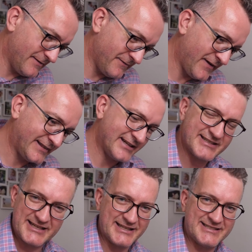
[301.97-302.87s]
the fact that
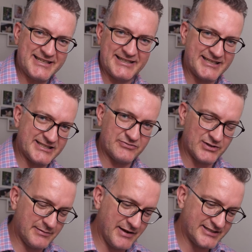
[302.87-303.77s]
it gets set doesn't
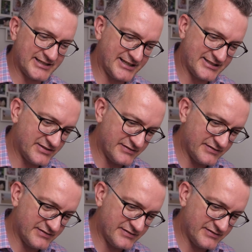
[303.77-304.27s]
really matter. It gets